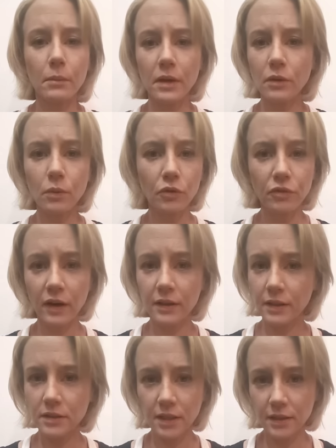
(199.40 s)
Many will
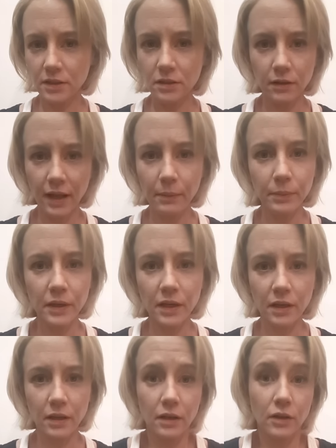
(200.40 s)
find that that's still
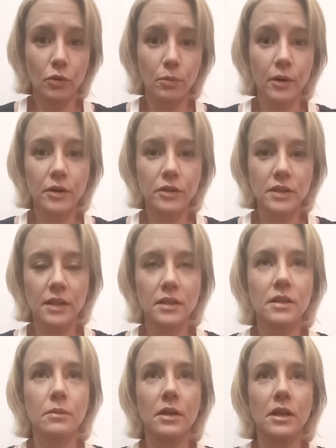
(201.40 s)
happening in your
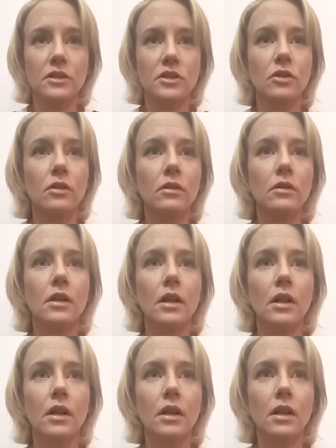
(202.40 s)
process. I mean, it's still,
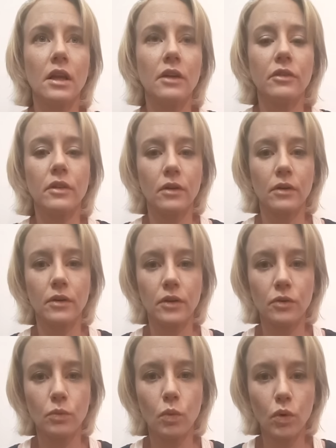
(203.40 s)
even though
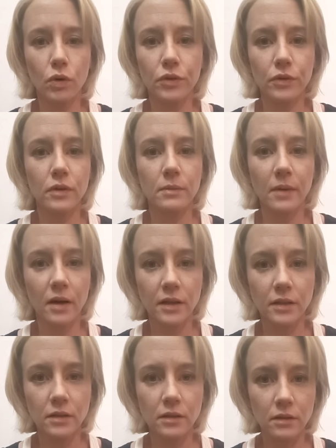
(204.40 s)
you walk through the
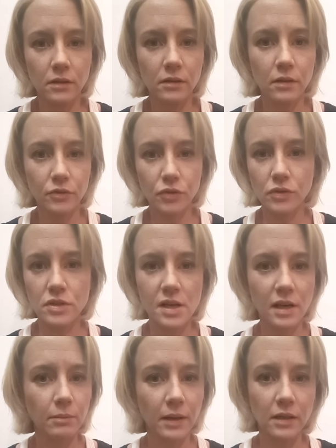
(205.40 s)
mind and have
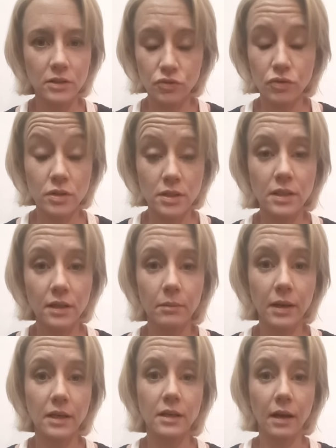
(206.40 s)
transcended
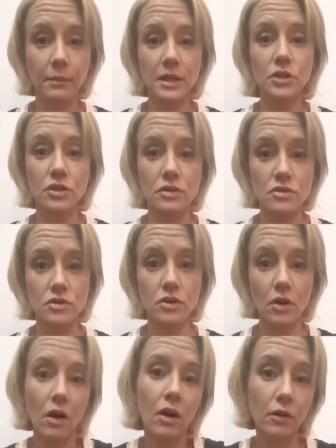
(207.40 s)
many dimensions
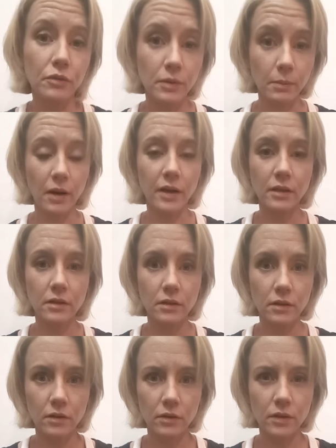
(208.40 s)
of the mind,
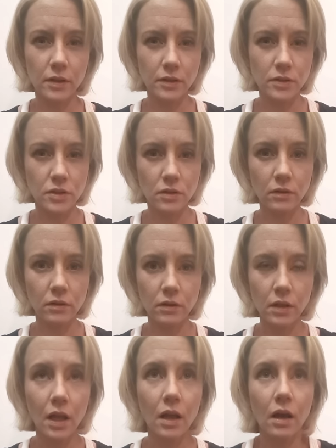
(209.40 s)
there's
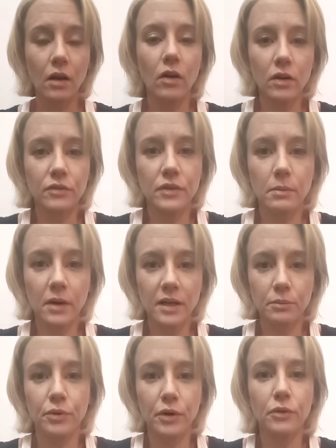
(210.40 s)
still a lot of the
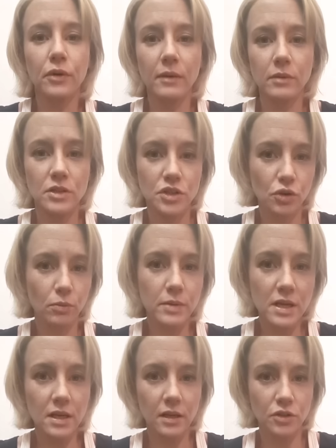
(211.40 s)
mind programmed into your
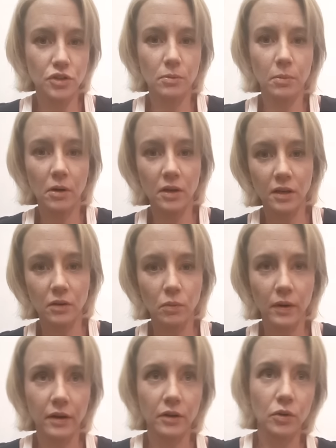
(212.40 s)
being, into your body,
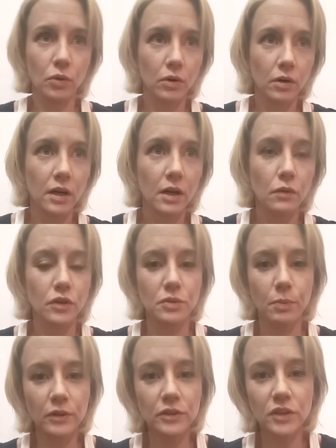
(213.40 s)
where your
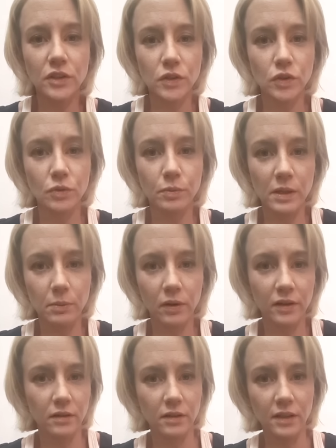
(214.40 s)
responses to people
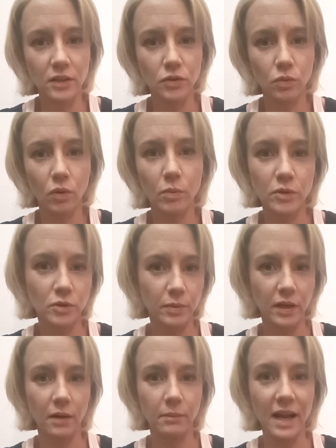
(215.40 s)
and things will almost
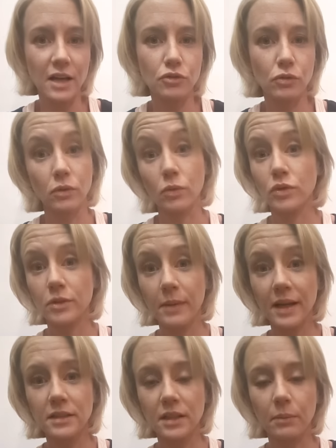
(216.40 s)
become natural and
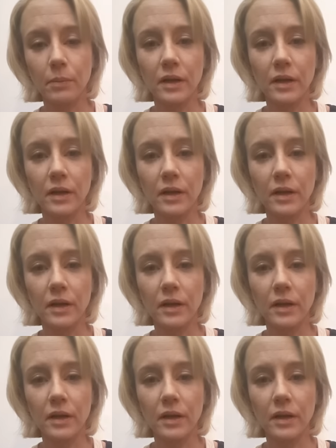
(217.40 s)
automatic.